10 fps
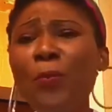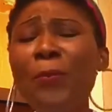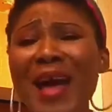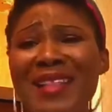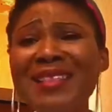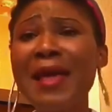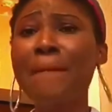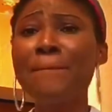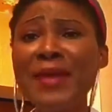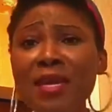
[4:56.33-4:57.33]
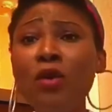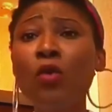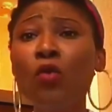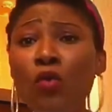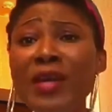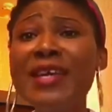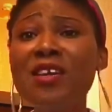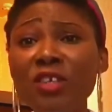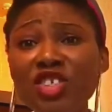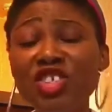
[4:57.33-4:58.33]
Let your partner
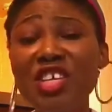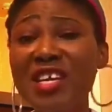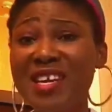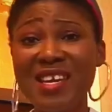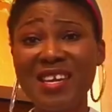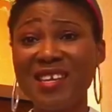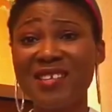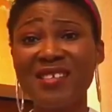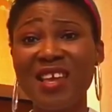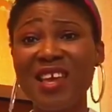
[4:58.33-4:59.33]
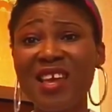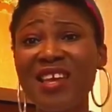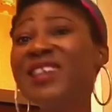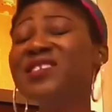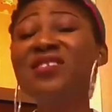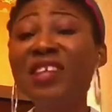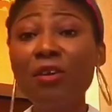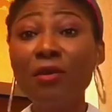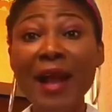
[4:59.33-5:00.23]
be who he or she is.